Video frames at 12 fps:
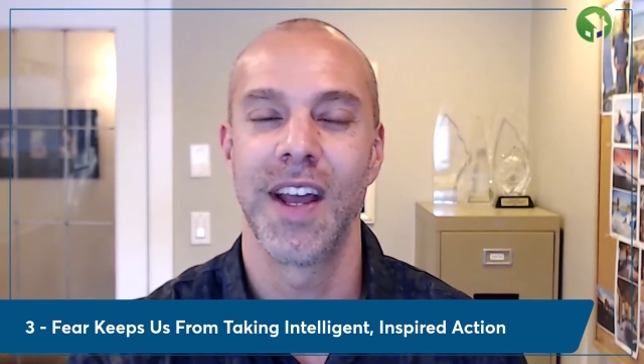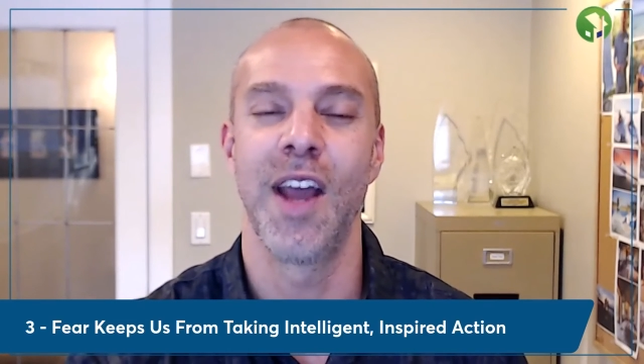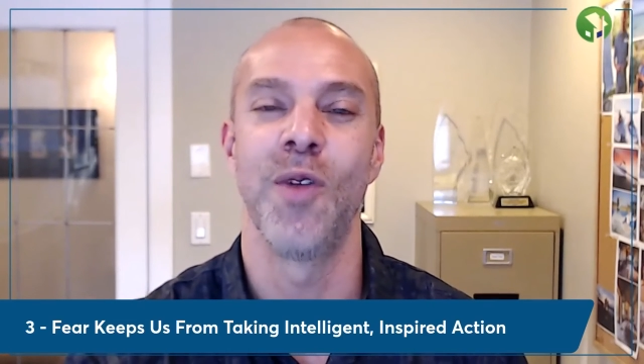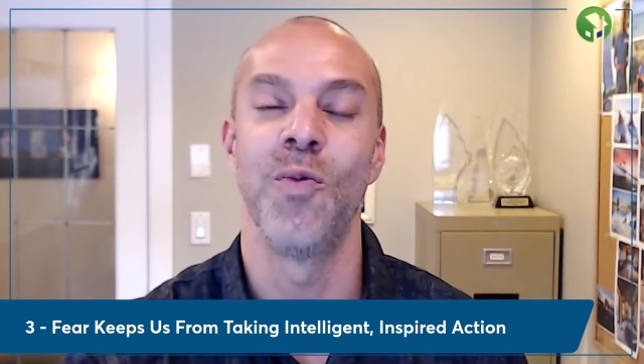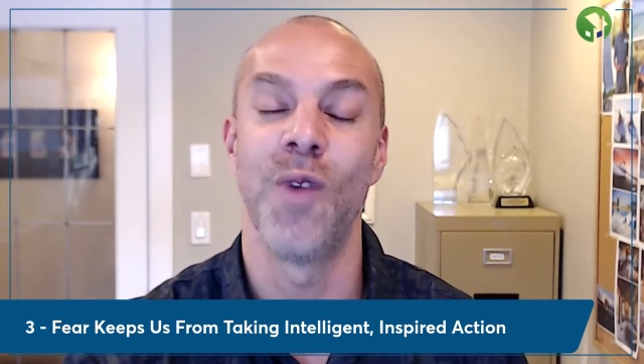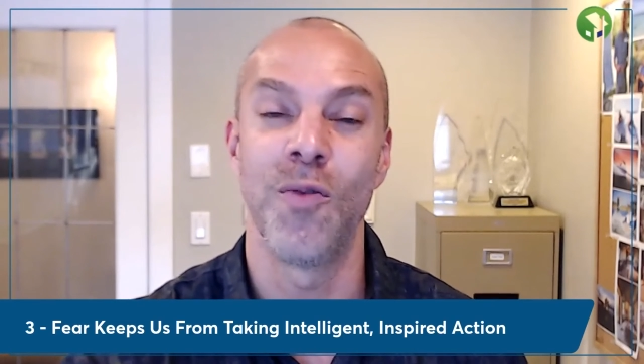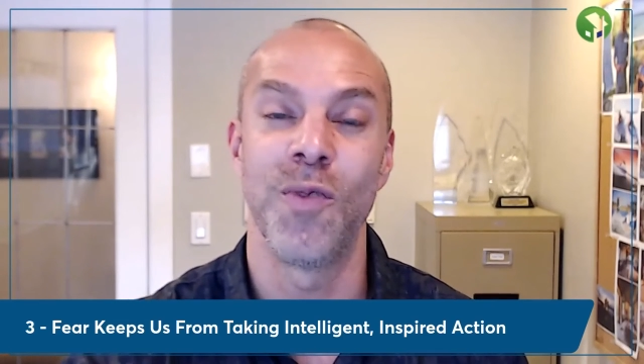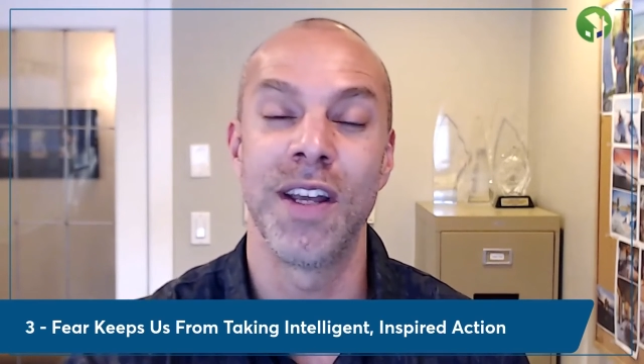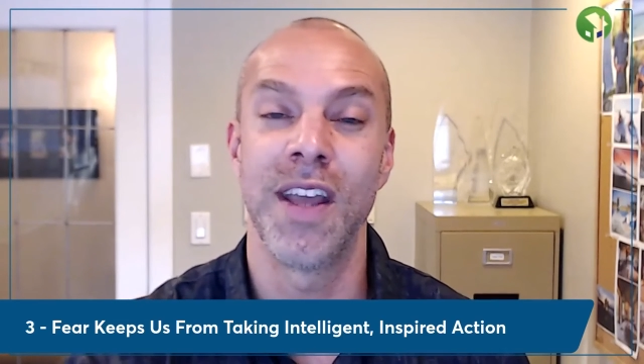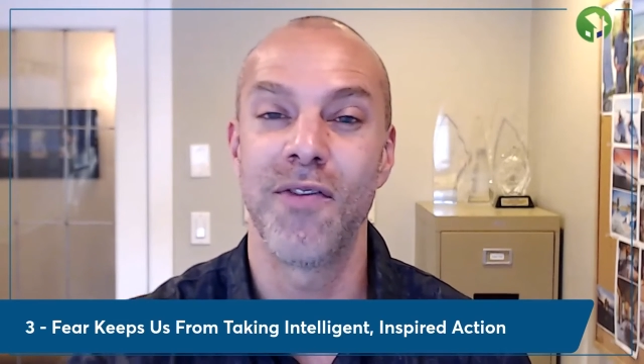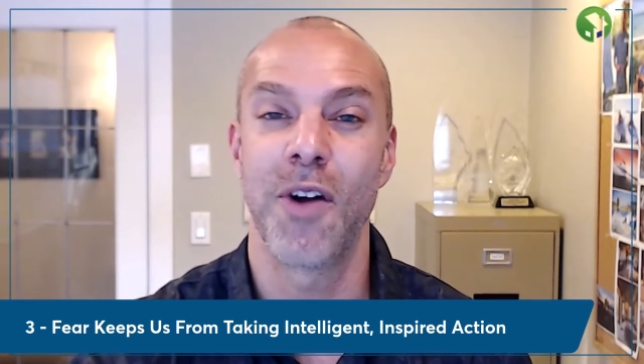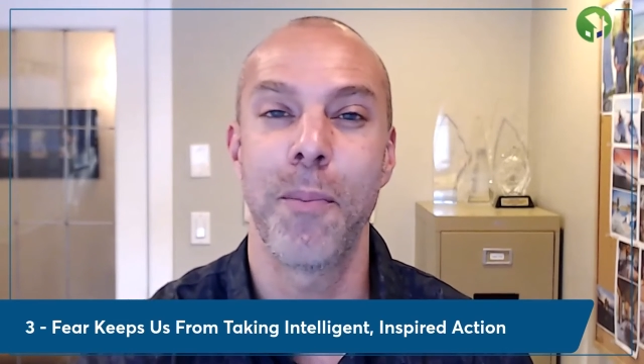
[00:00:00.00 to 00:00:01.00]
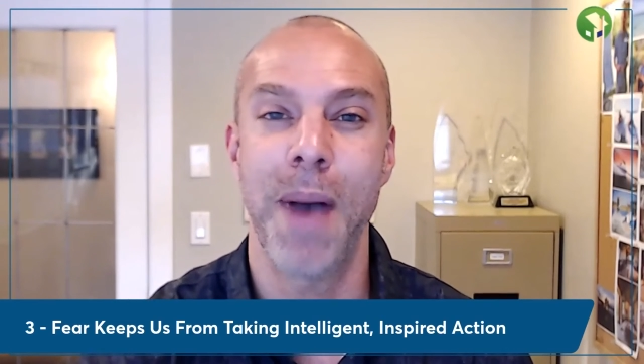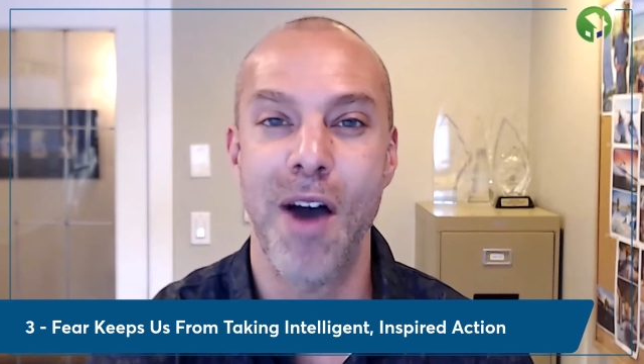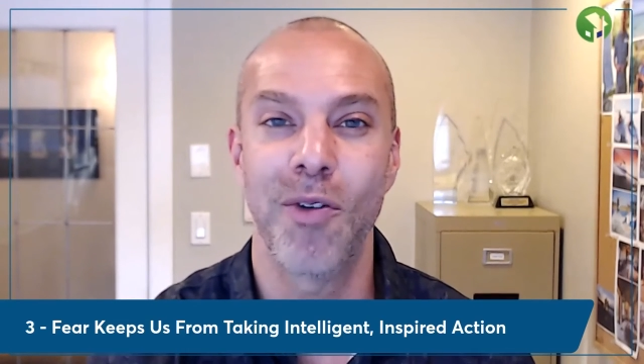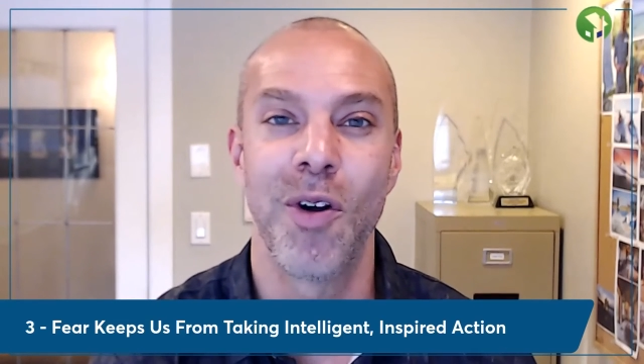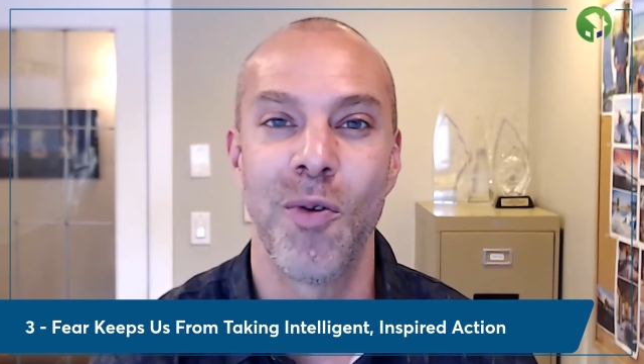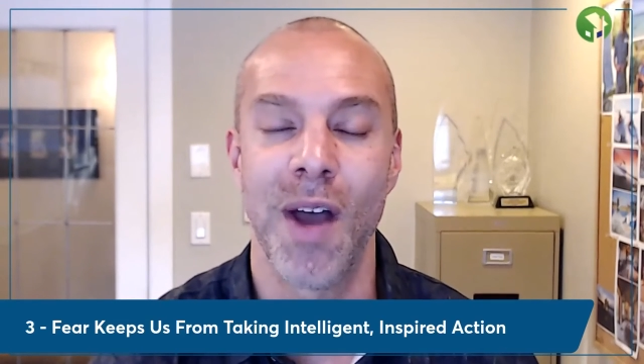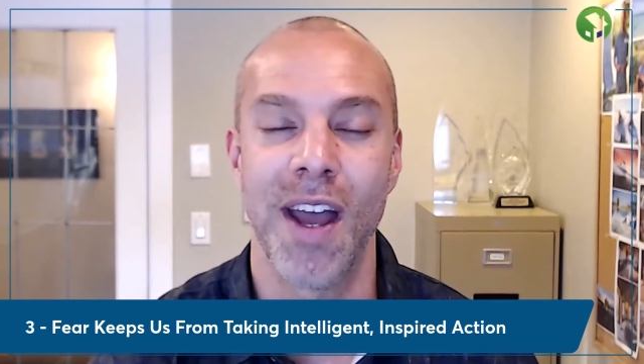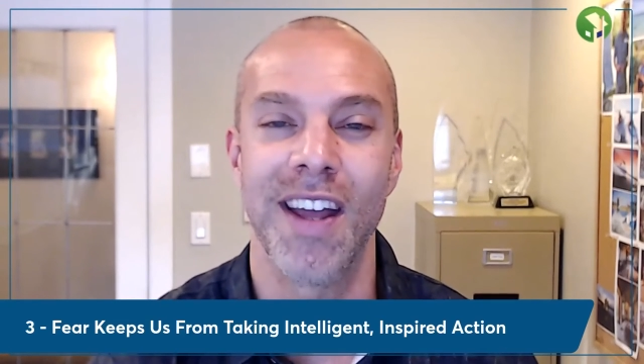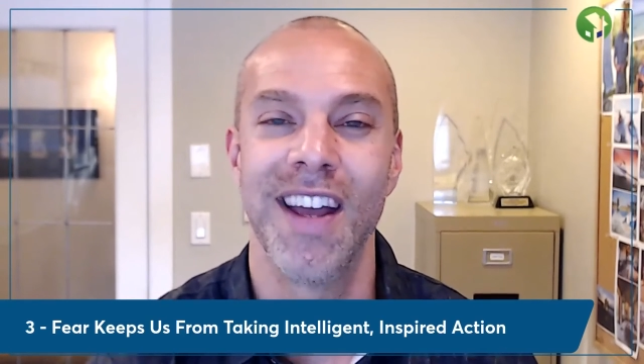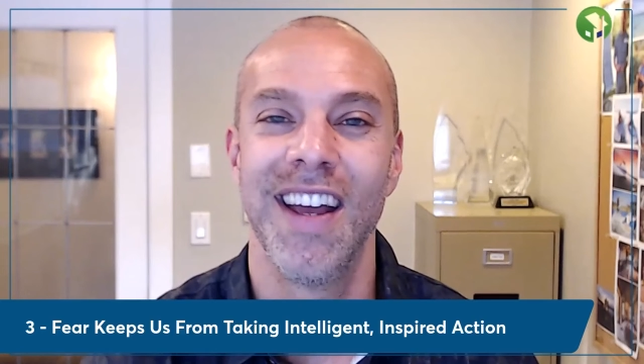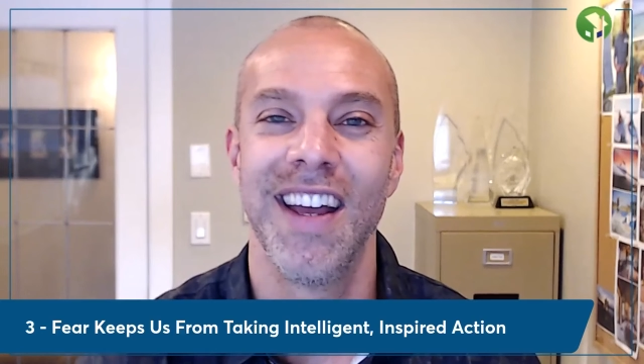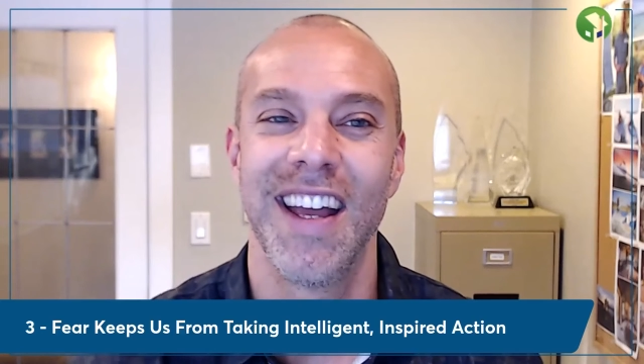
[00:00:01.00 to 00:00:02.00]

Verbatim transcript: And when we give our power away,